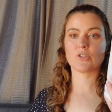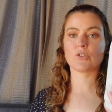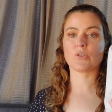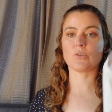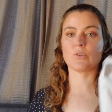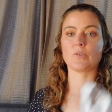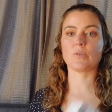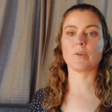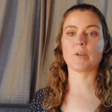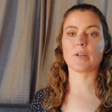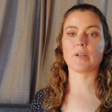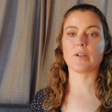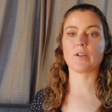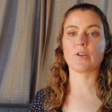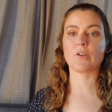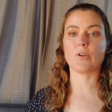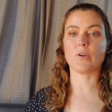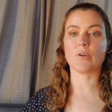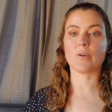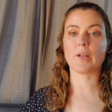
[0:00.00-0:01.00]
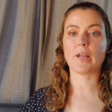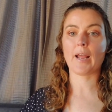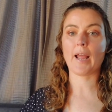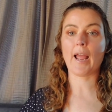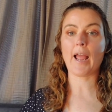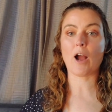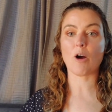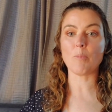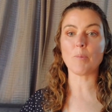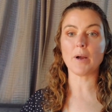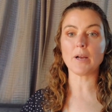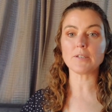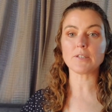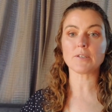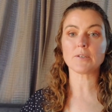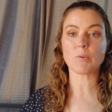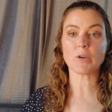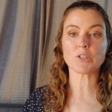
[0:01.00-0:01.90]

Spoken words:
to help us.